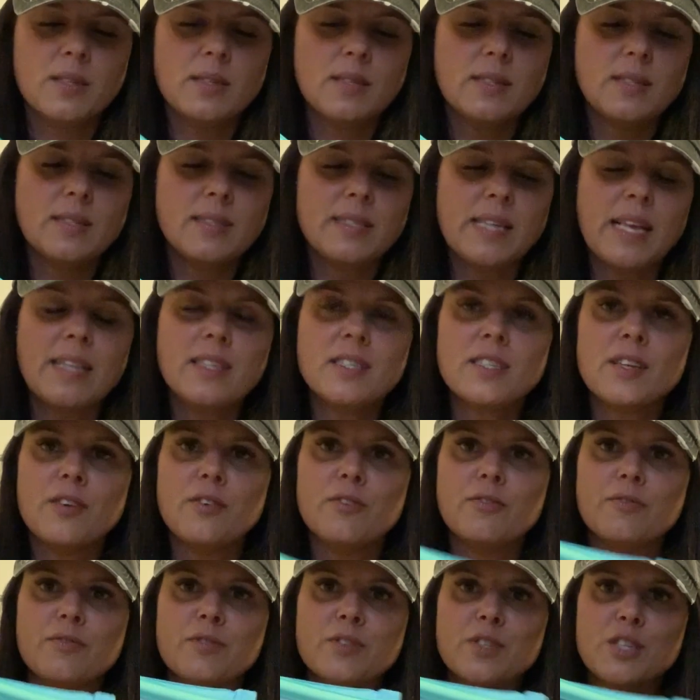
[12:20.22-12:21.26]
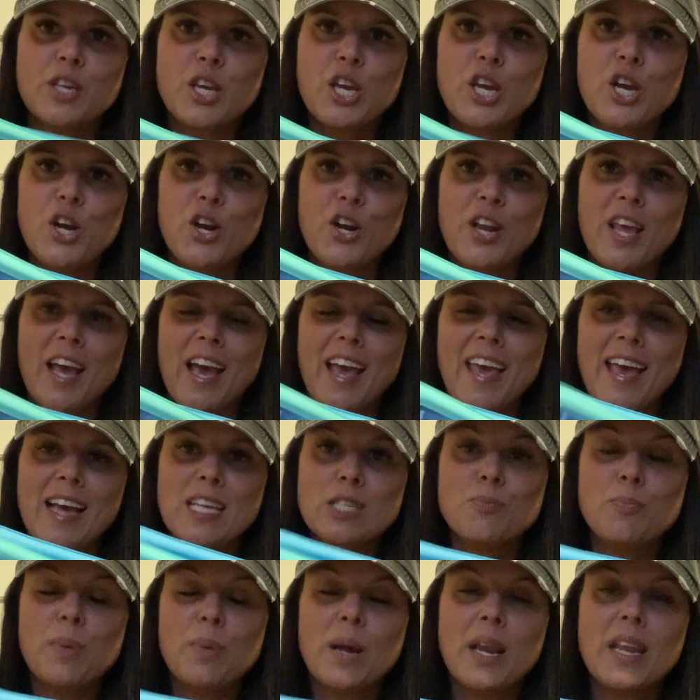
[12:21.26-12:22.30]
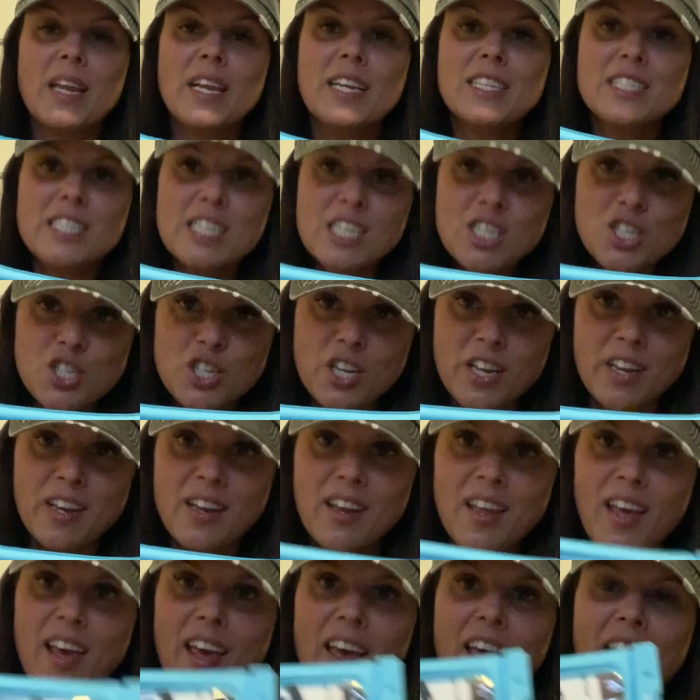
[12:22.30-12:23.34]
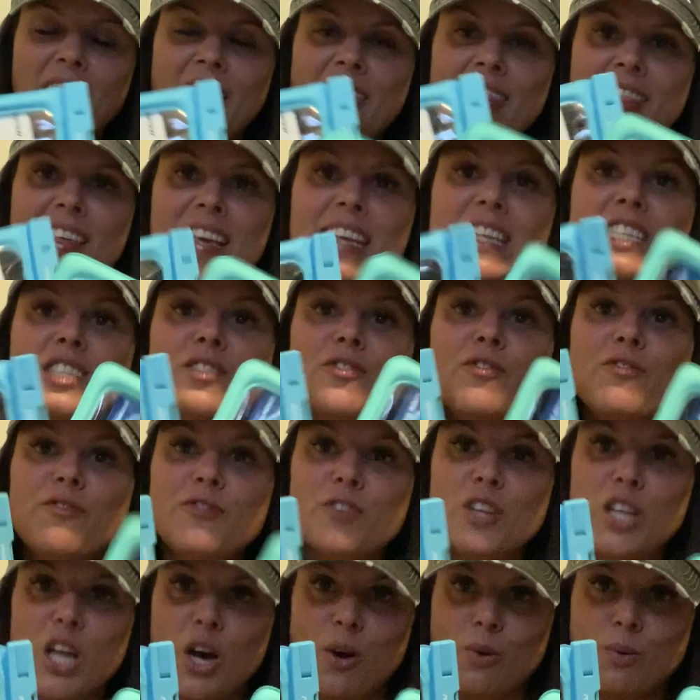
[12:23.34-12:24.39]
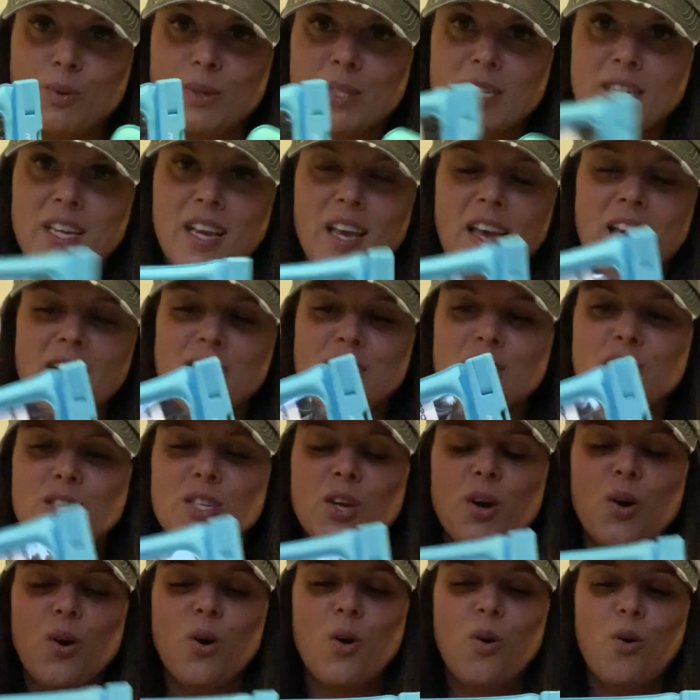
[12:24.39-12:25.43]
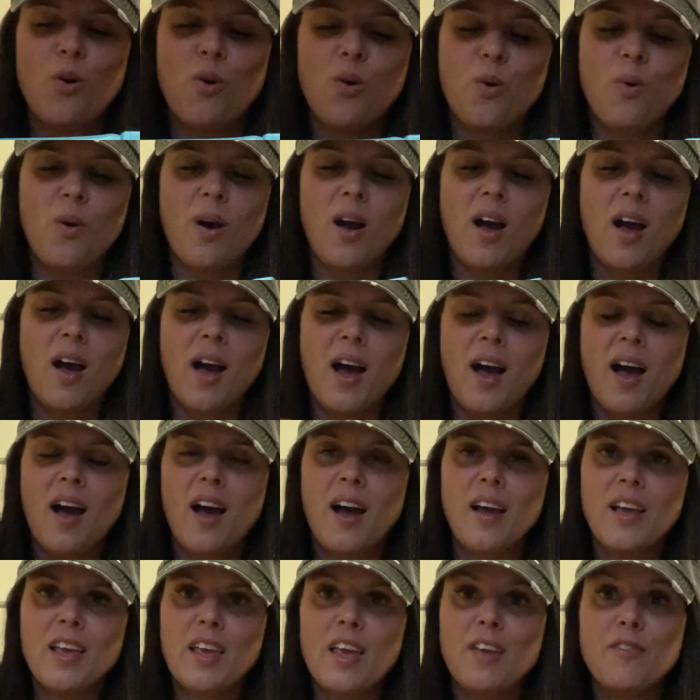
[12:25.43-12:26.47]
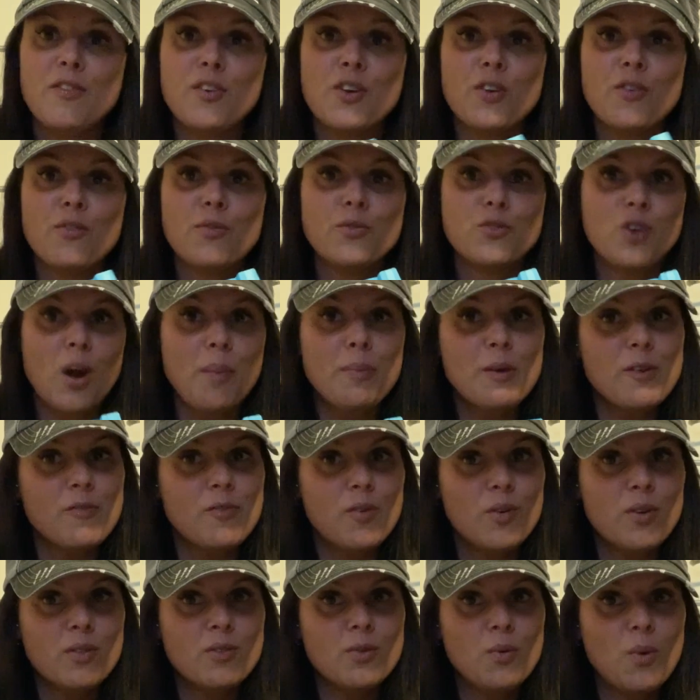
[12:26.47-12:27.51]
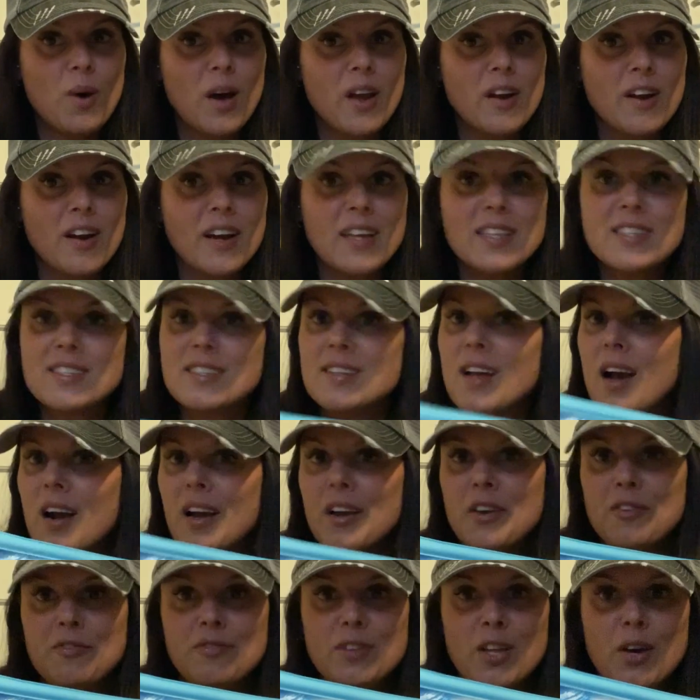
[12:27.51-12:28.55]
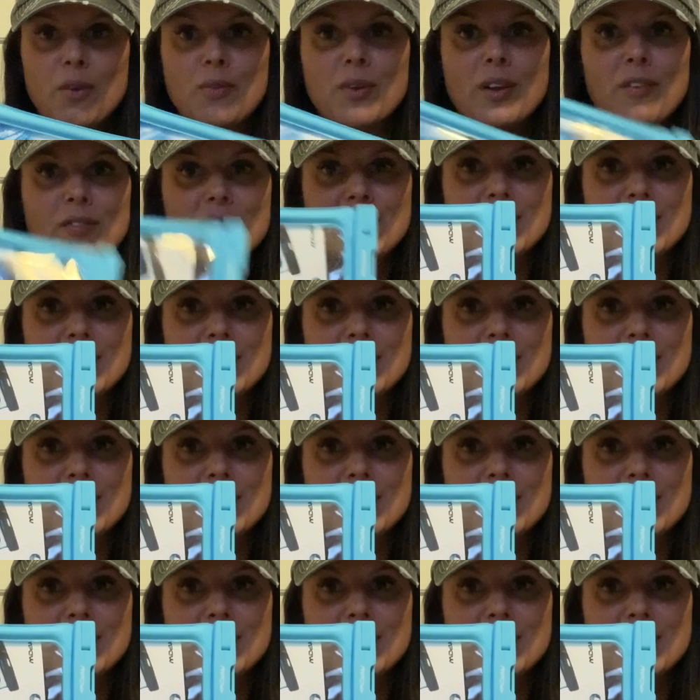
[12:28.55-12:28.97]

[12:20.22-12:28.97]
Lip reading: sense of security, I guess. But in addition, these float. So if you drop your phone in the water, it's not going to float if